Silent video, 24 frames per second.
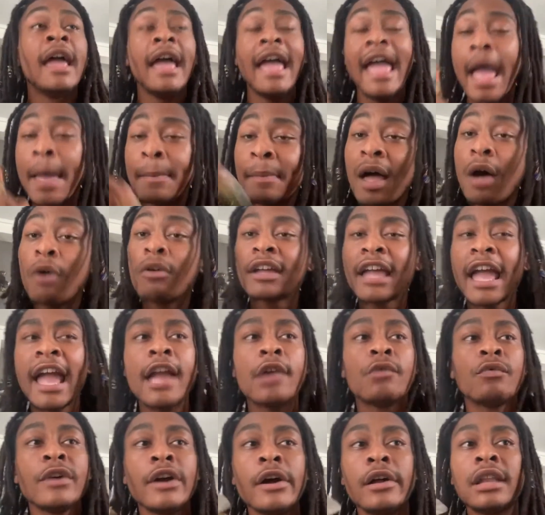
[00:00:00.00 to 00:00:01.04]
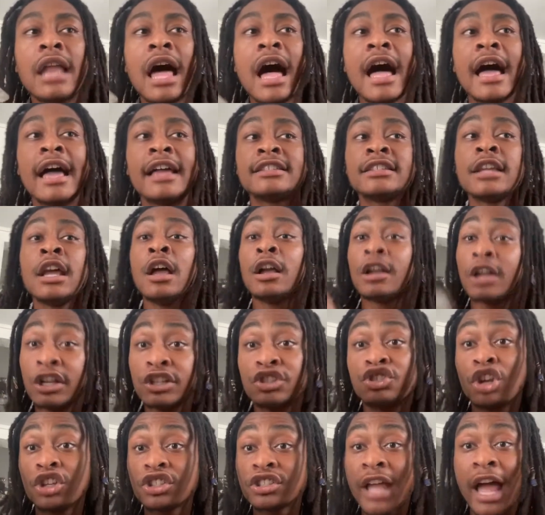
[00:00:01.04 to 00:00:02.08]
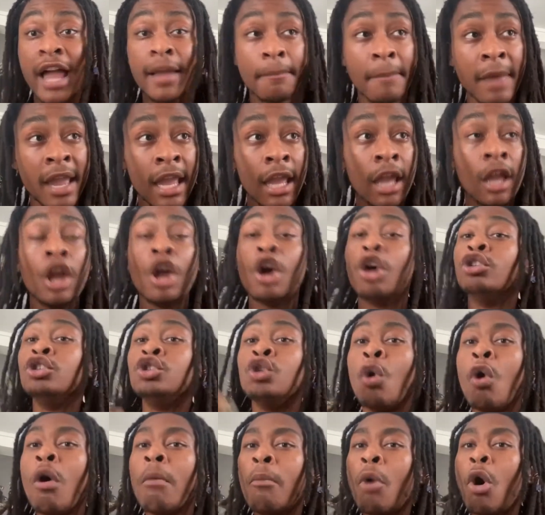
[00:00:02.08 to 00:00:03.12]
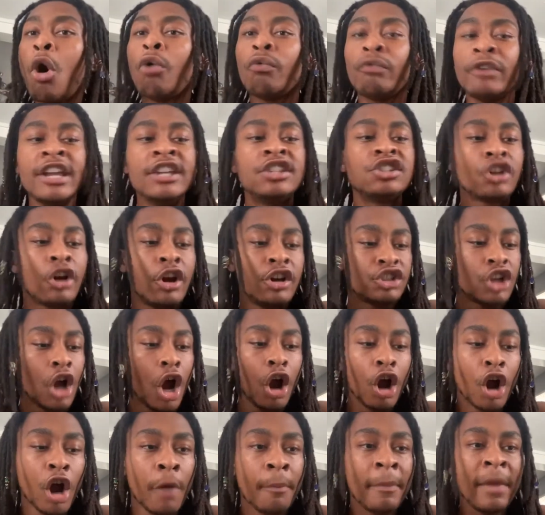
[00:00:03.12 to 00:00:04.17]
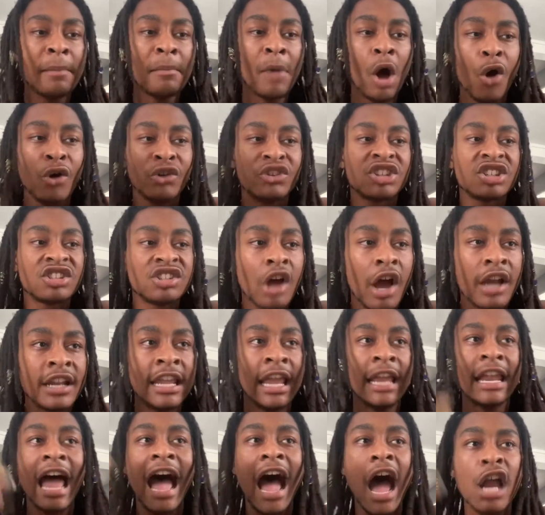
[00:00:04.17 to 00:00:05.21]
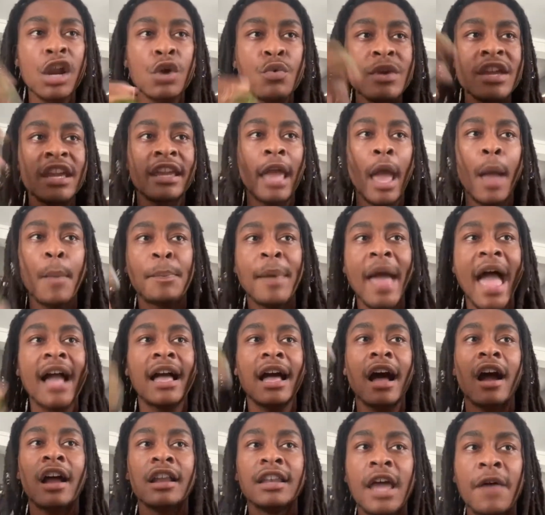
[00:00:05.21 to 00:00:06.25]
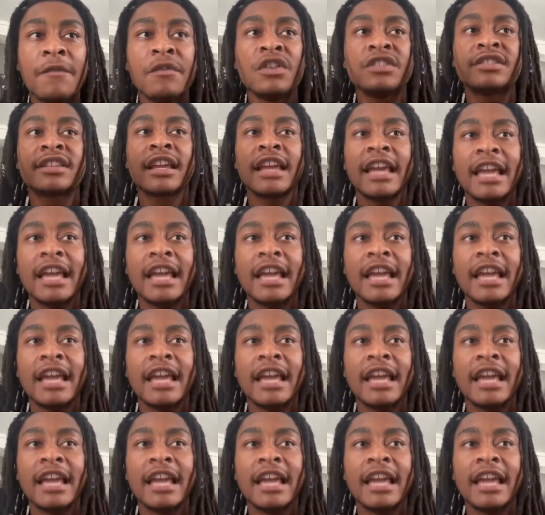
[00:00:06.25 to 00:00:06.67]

MLK realized, because just like me, doing more research, hermit mode, studying, how do we get back our levels of